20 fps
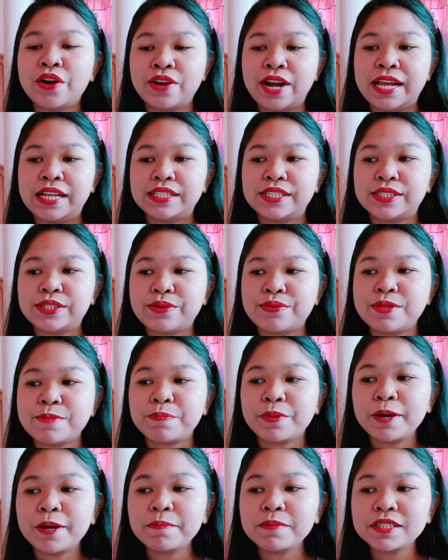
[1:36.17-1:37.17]
Alright, so
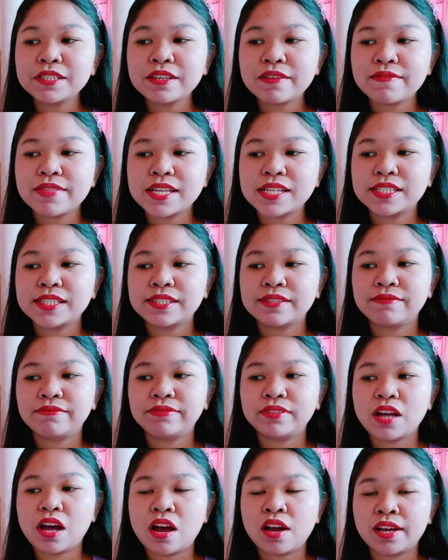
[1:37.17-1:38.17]
the purpose of this
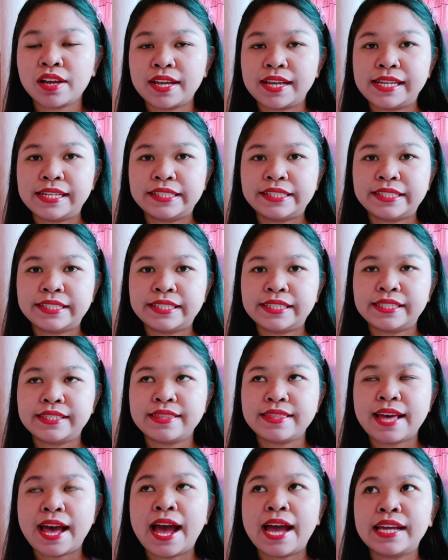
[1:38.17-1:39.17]
vlog is
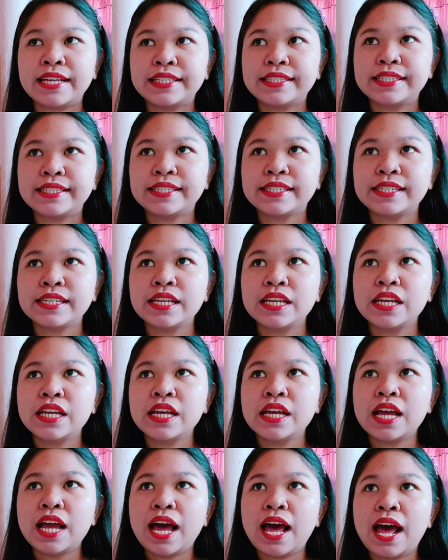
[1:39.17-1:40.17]
that
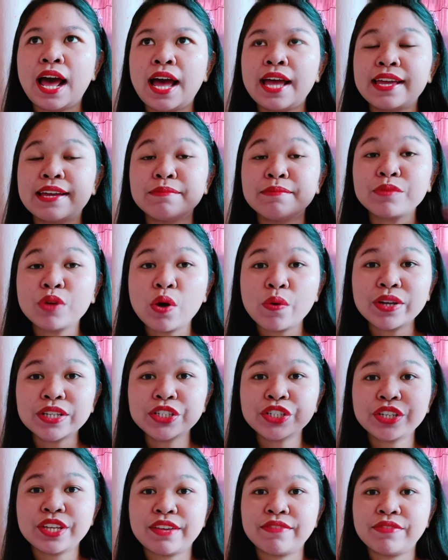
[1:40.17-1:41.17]
I am
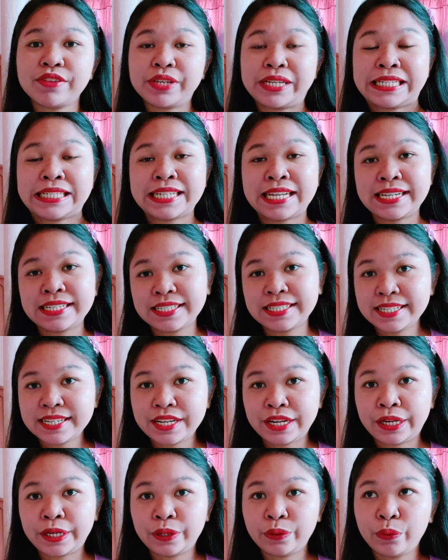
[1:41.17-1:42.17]
going to give you an
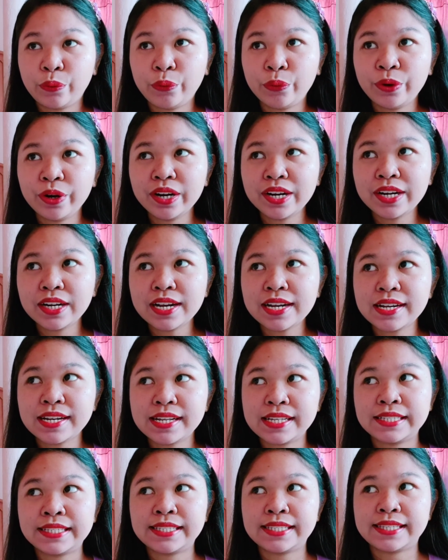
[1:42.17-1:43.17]
idea or
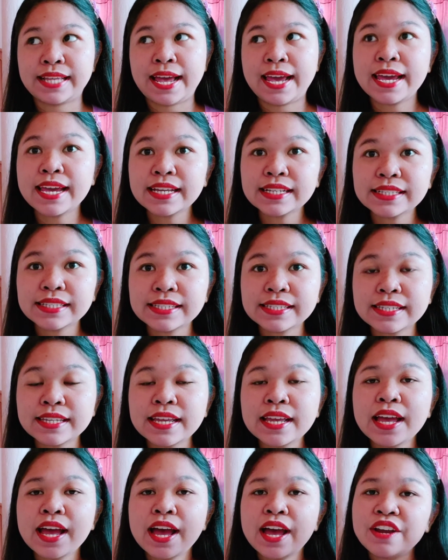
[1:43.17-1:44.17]
an insight,
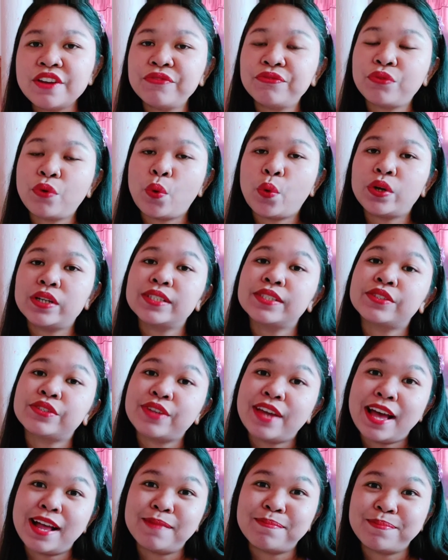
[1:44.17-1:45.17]
and of course
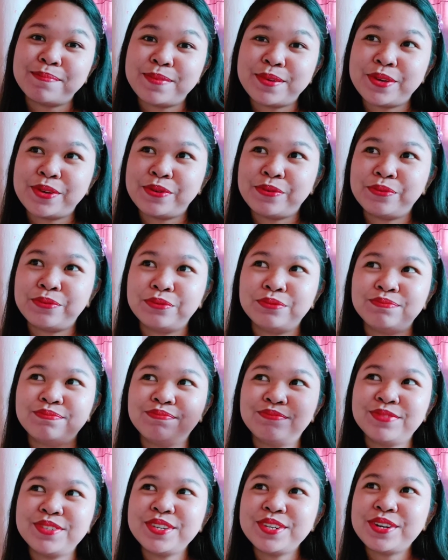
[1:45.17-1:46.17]
to help you,
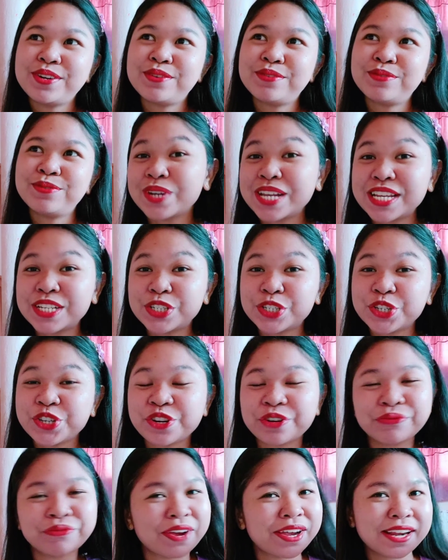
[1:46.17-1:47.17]
you know, reach
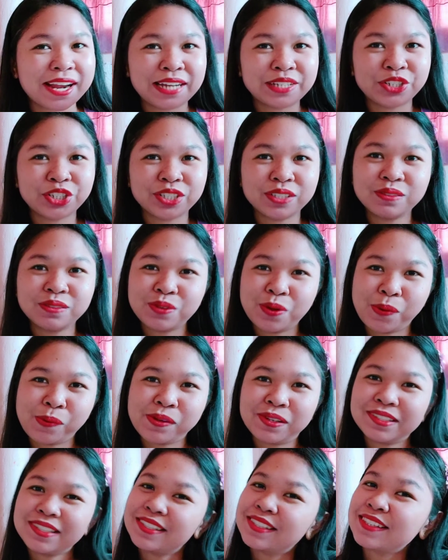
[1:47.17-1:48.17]
your financial
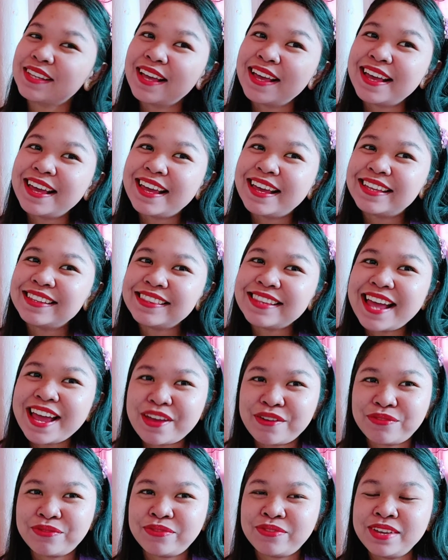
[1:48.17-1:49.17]
goals in
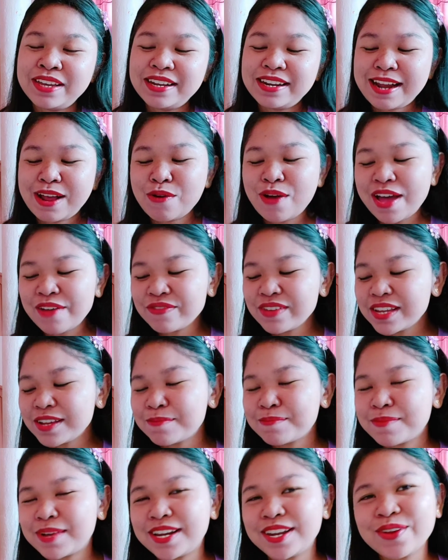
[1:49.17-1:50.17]
life. Now,
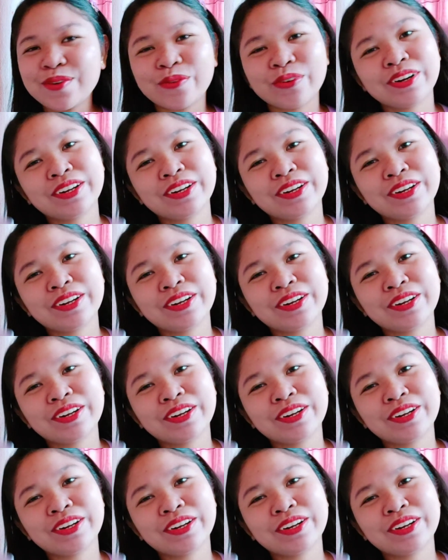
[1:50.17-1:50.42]
having a money